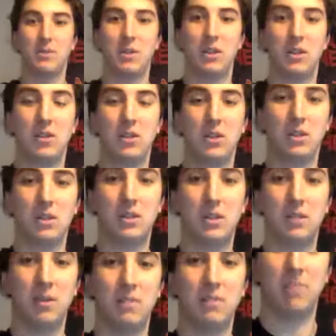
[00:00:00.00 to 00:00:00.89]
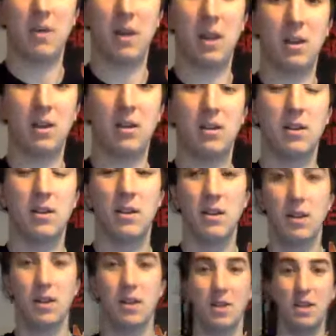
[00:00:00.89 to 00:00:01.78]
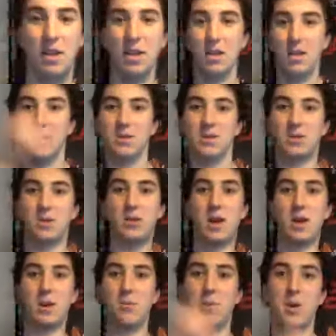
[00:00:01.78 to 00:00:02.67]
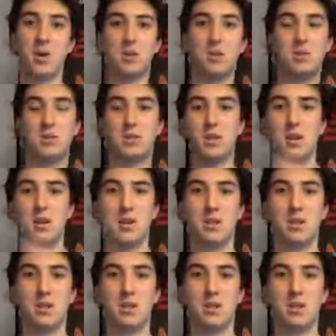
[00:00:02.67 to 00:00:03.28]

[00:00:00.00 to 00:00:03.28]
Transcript: down so you can see me a bit better. Into your elbows.